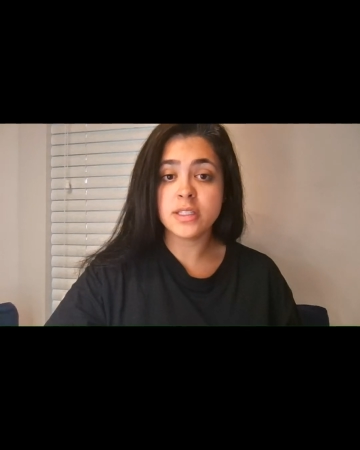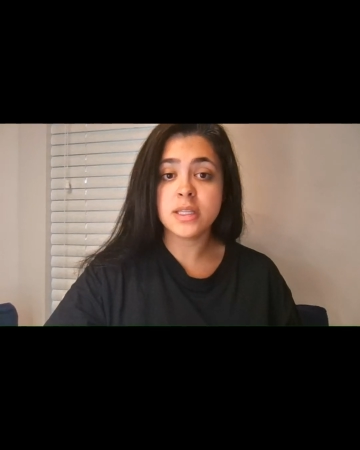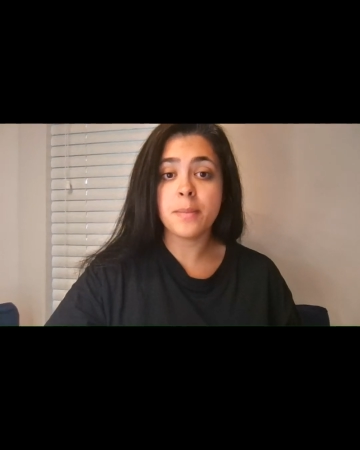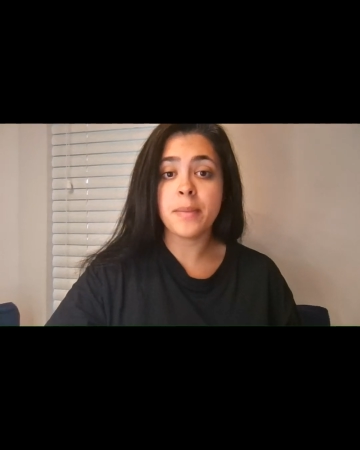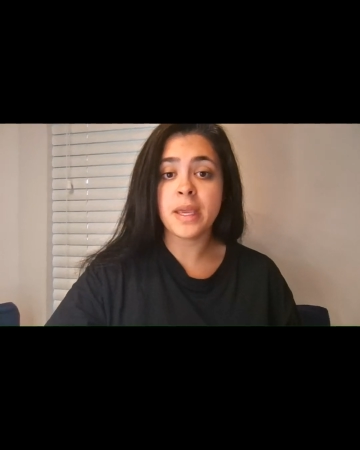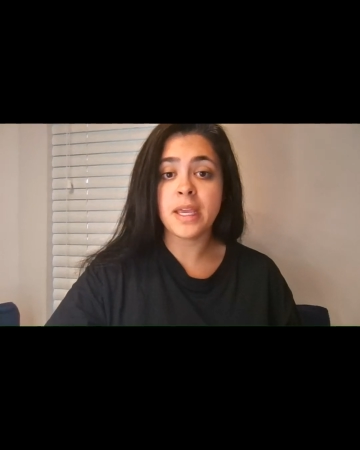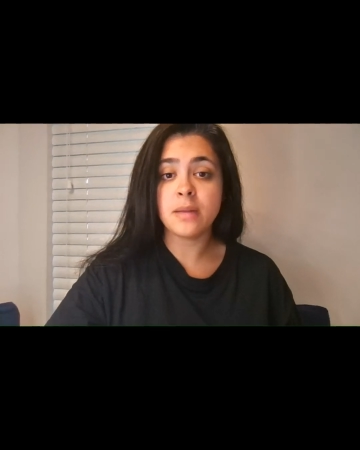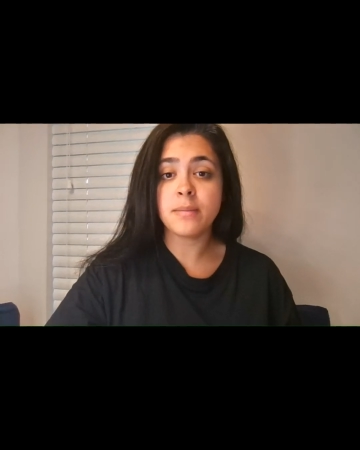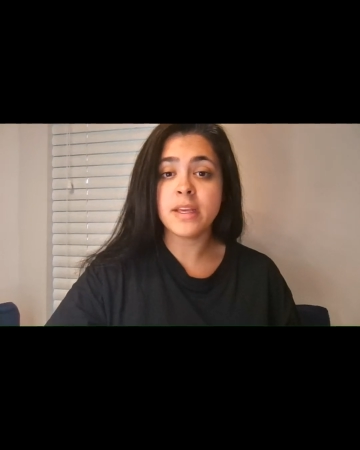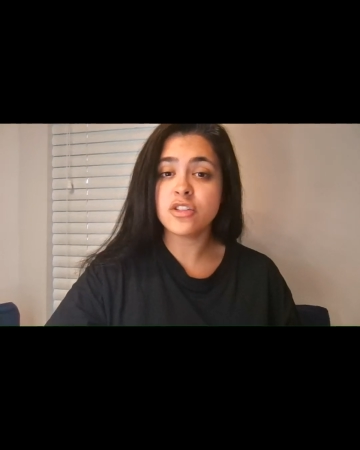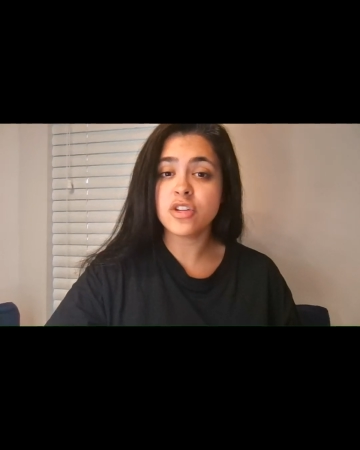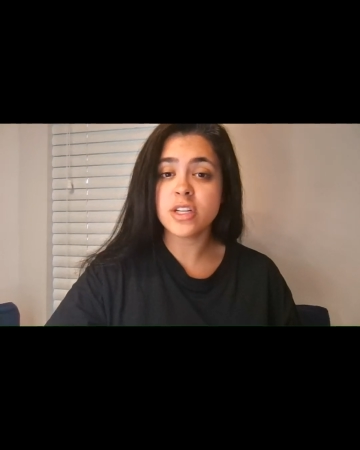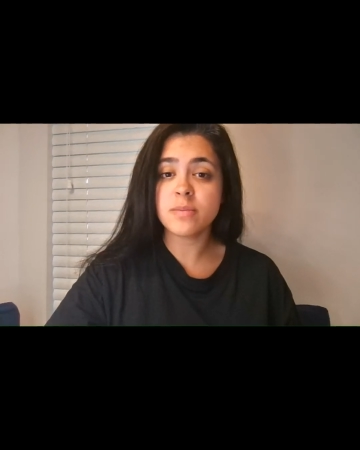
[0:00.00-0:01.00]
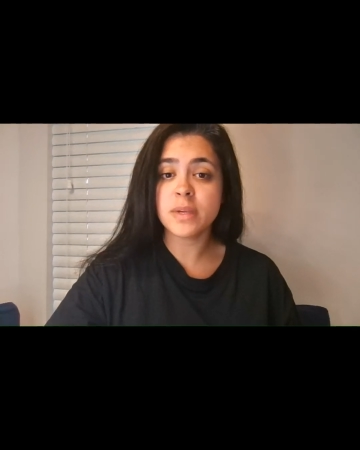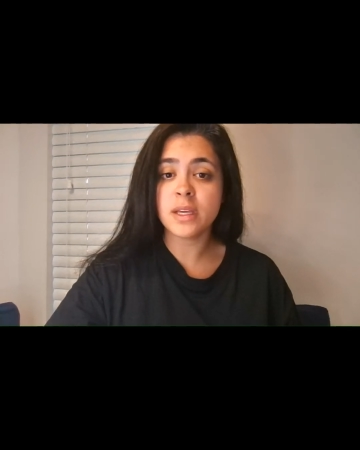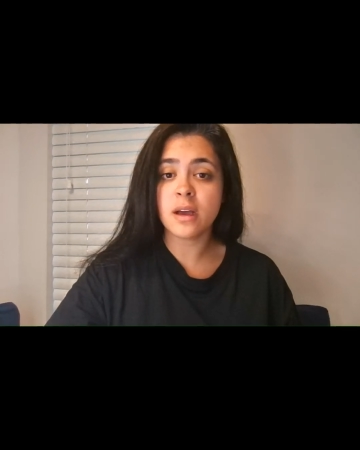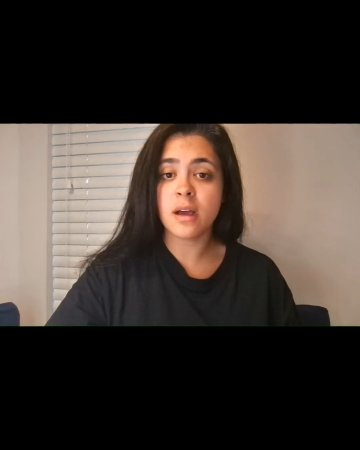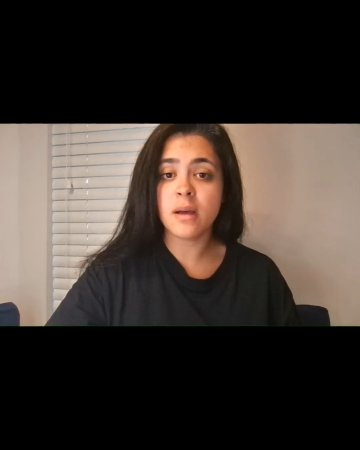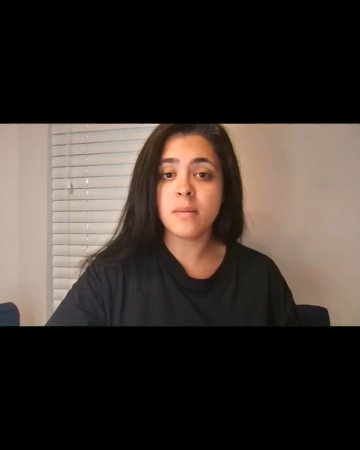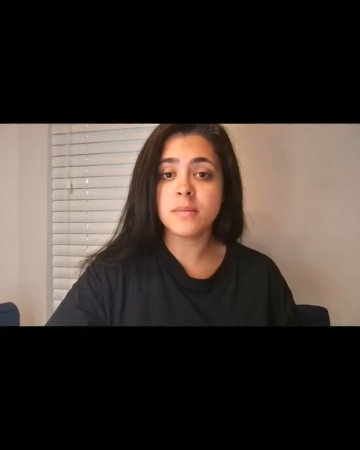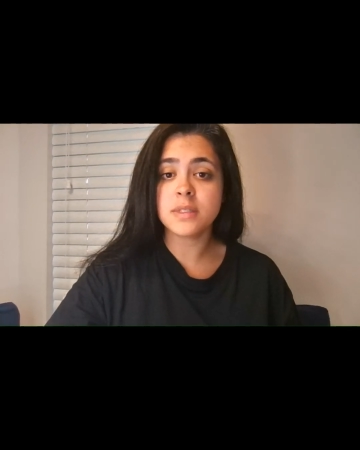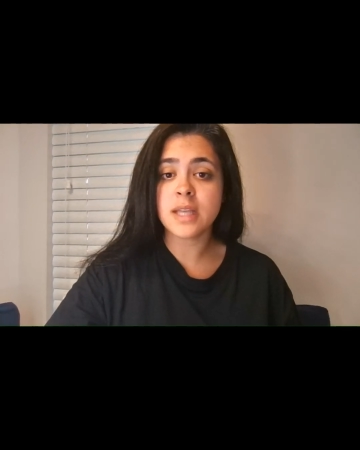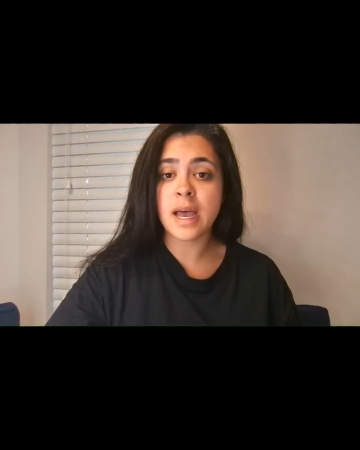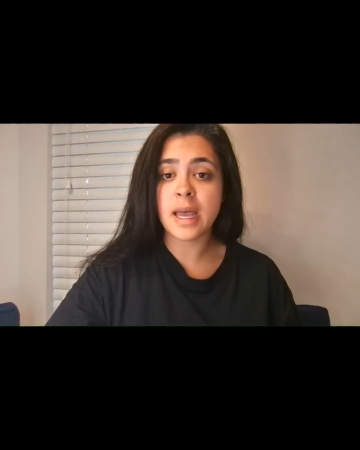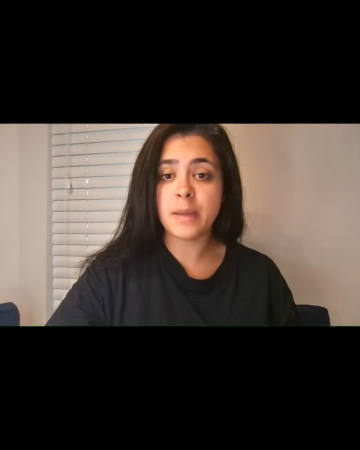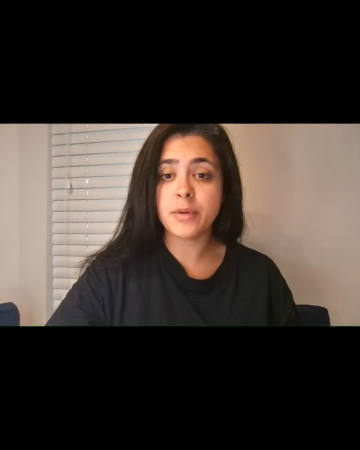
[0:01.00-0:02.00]
the pain matrix becomes
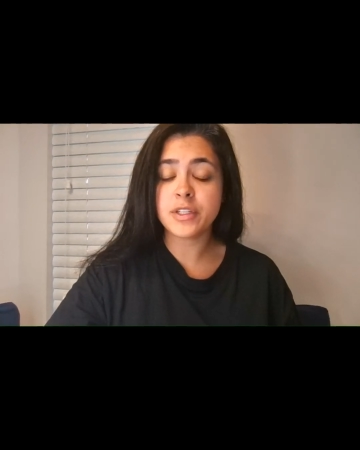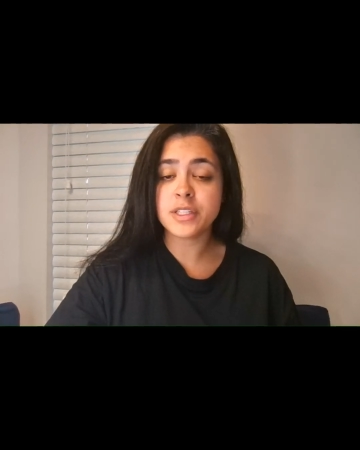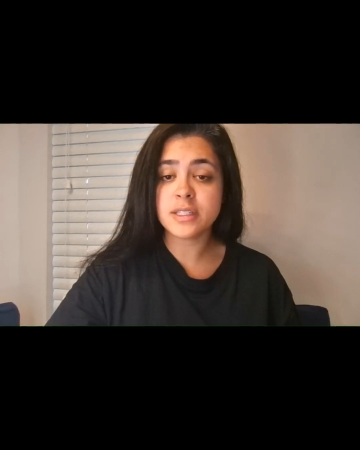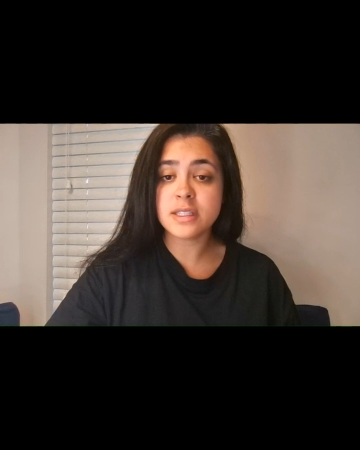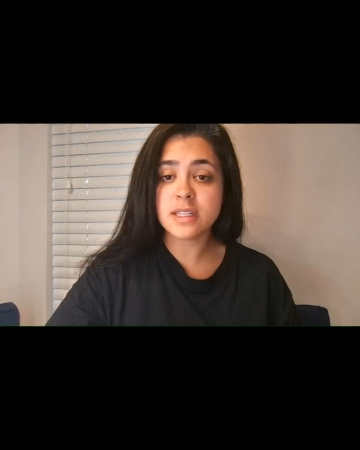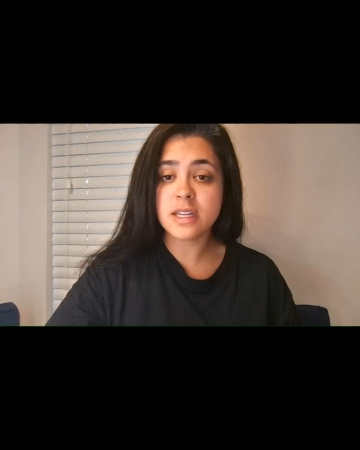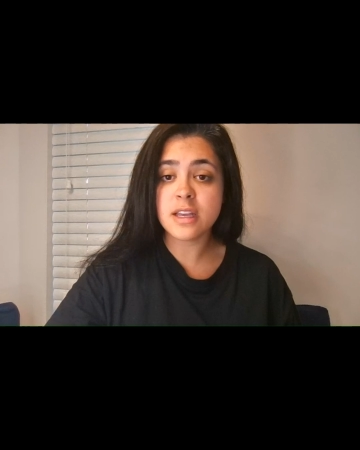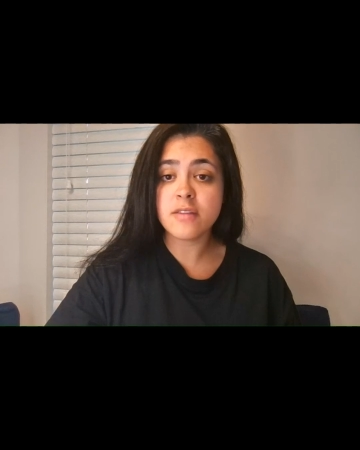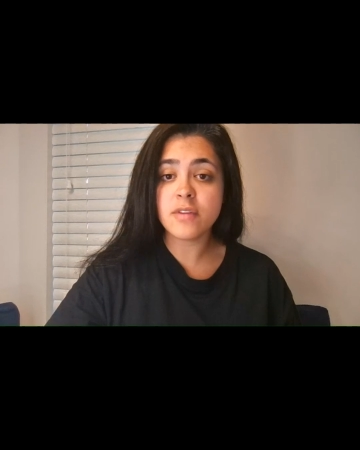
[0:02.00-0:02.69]
hypersensitive,